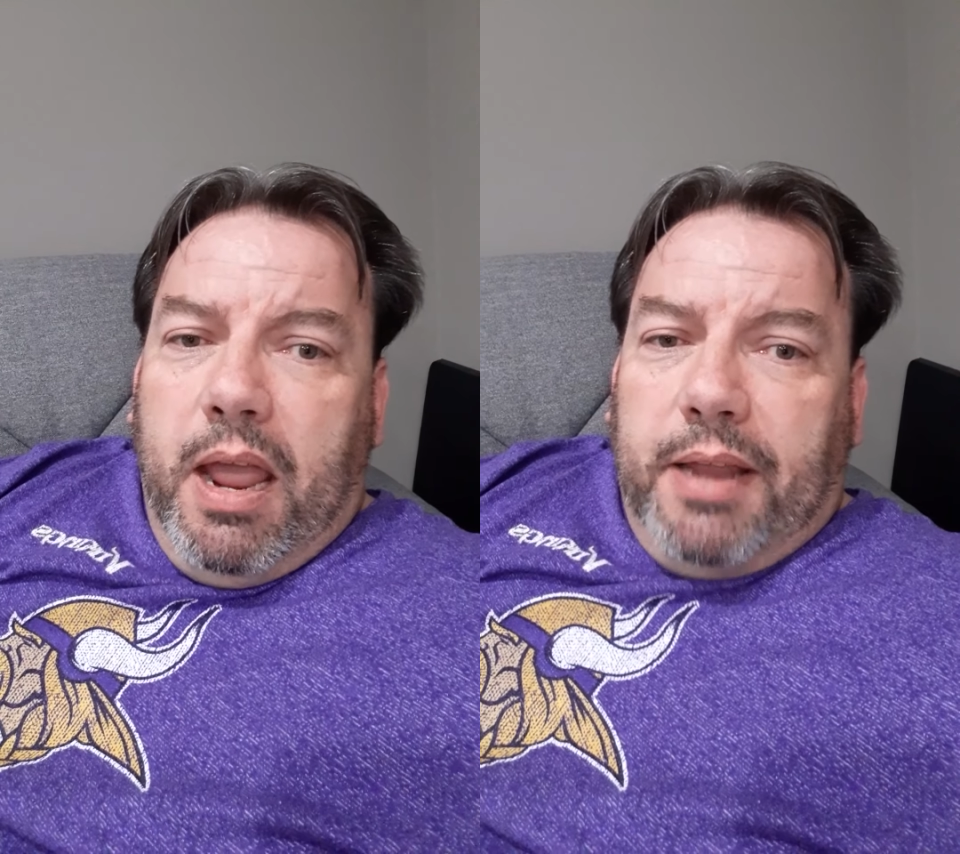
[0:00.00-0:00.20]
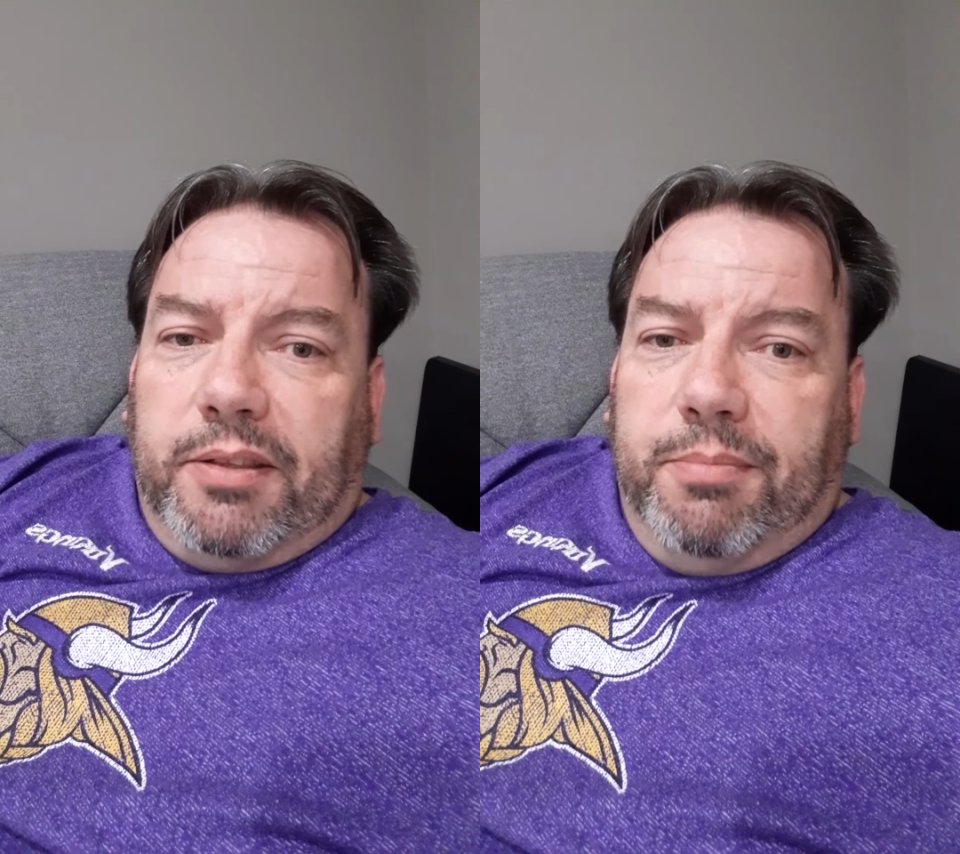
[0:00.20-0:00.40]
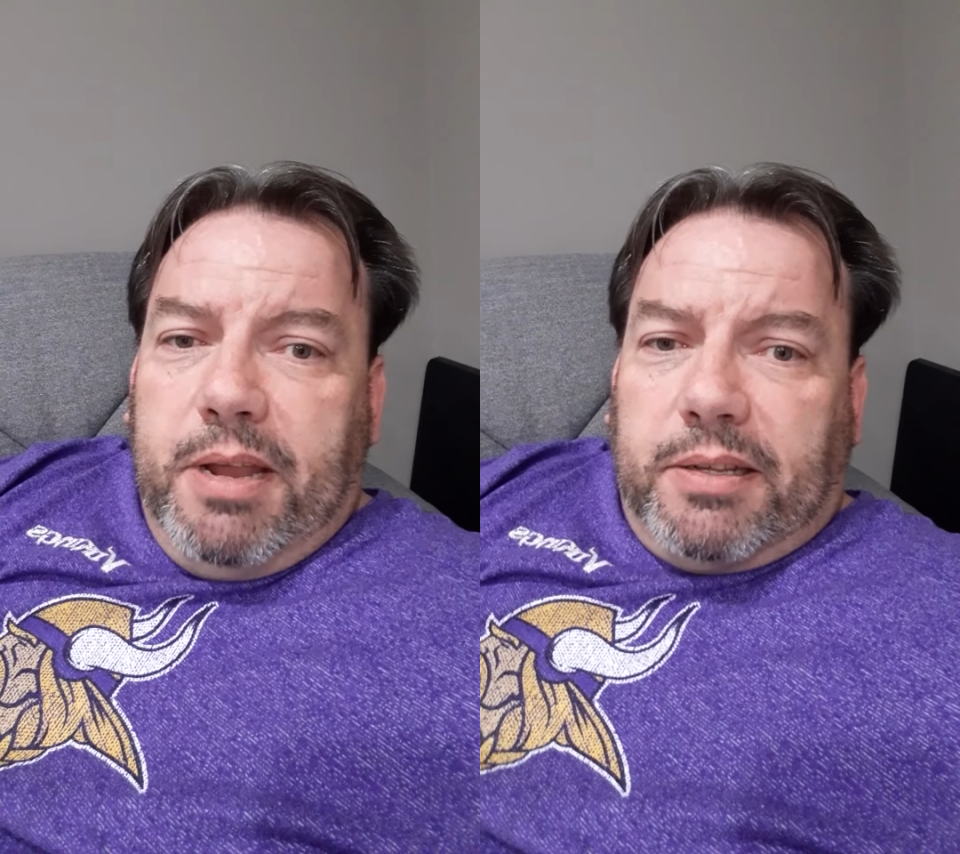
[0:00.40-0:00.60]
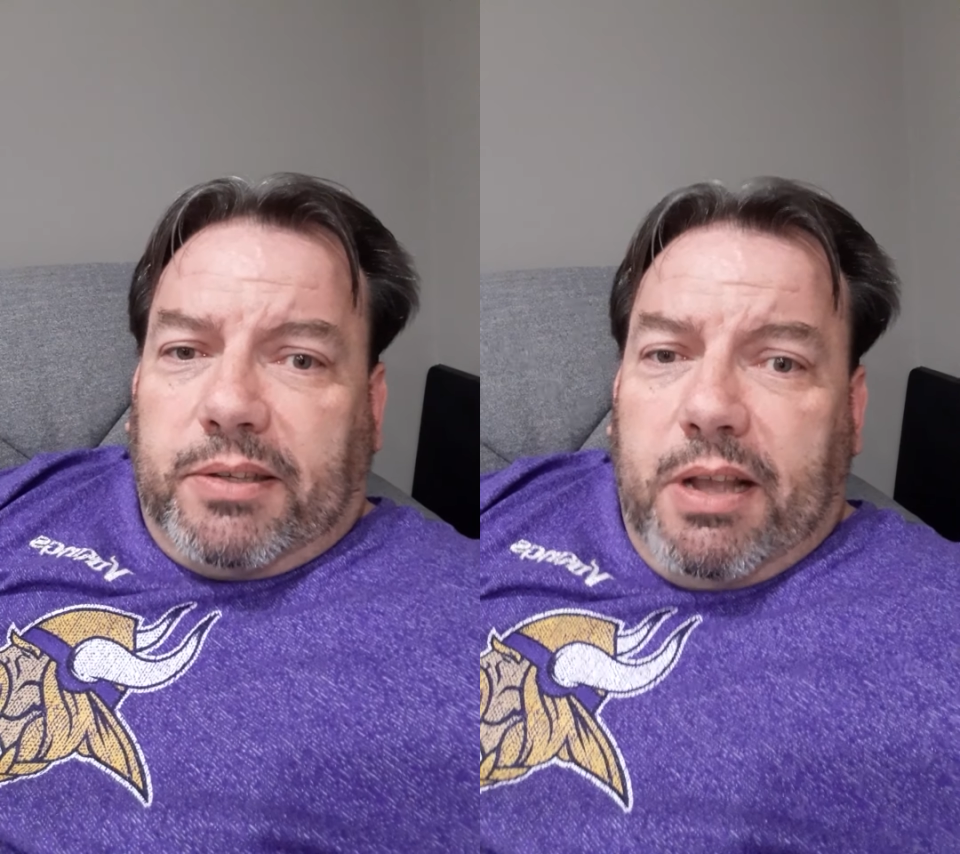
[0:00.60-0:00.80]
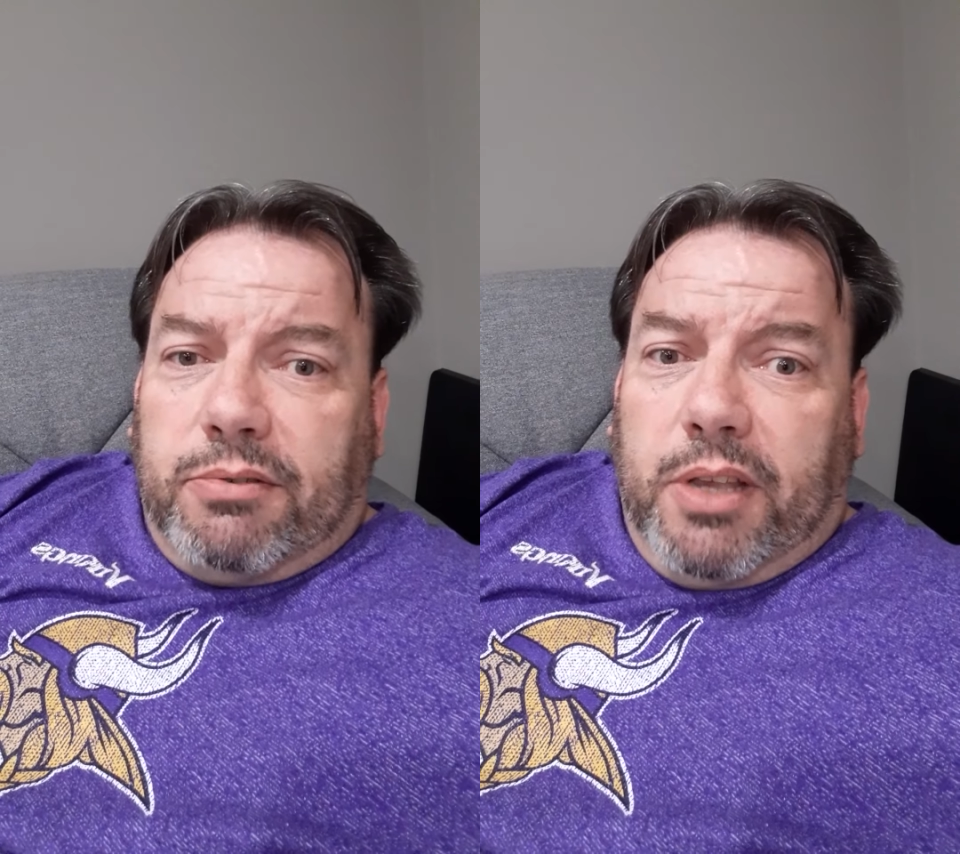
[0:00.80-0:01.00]
and to me it
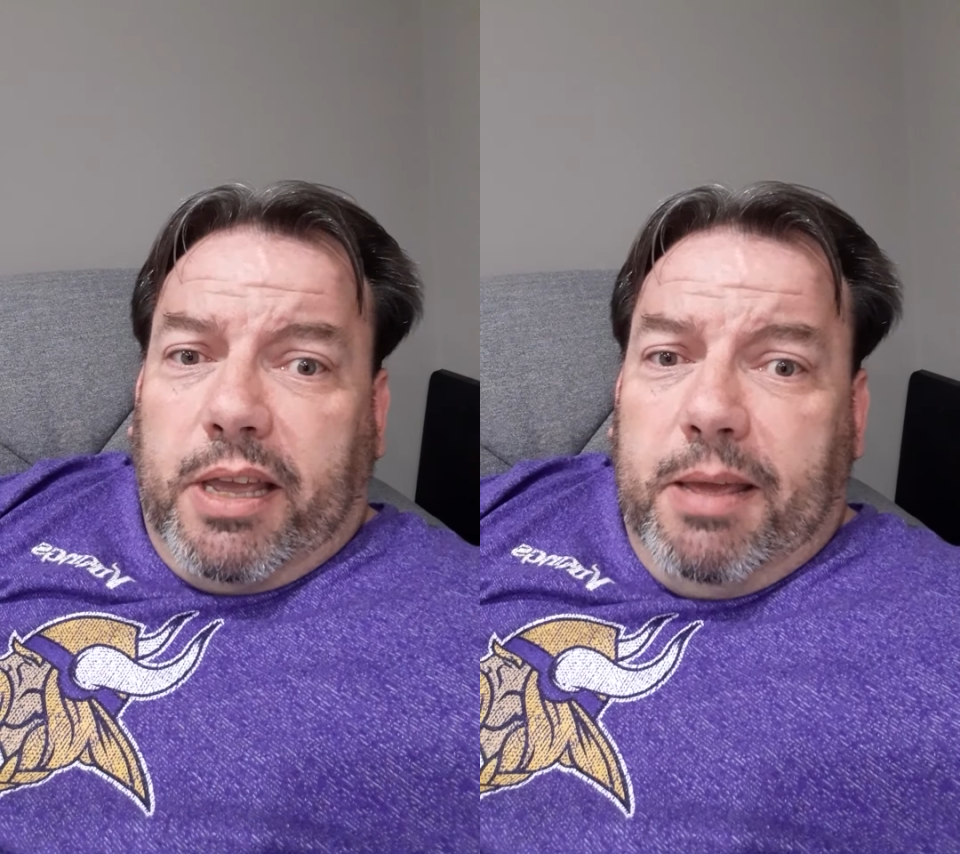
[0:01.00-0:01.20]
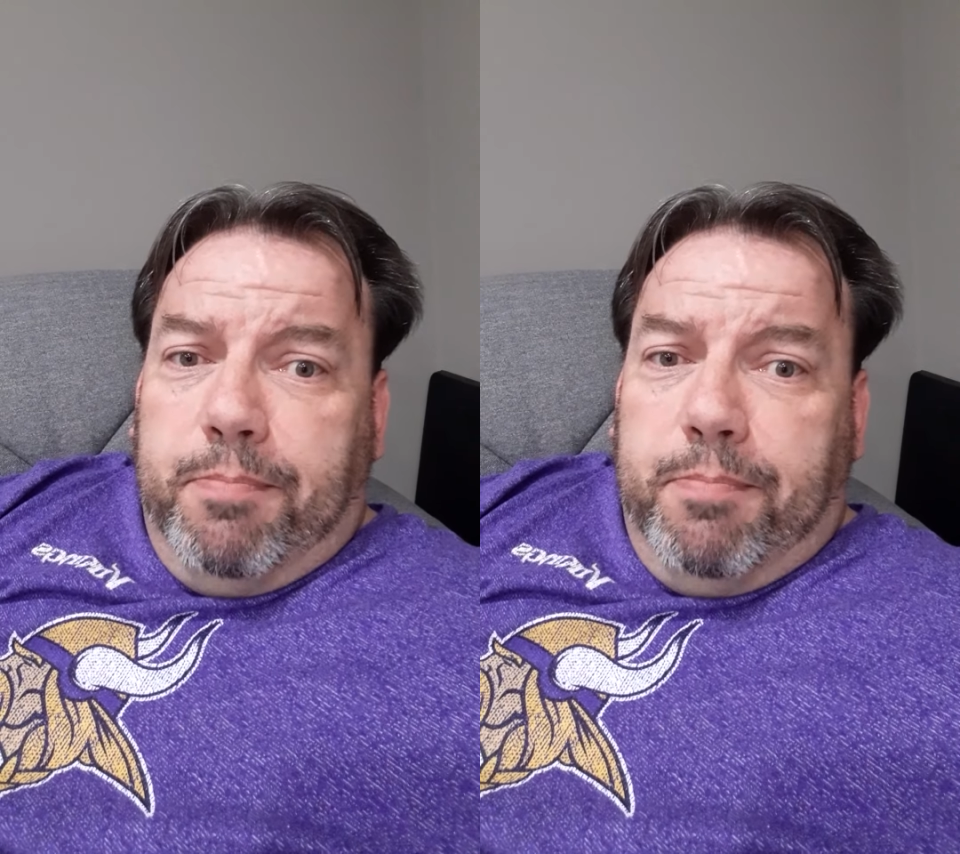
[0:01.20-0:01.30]
sounds like he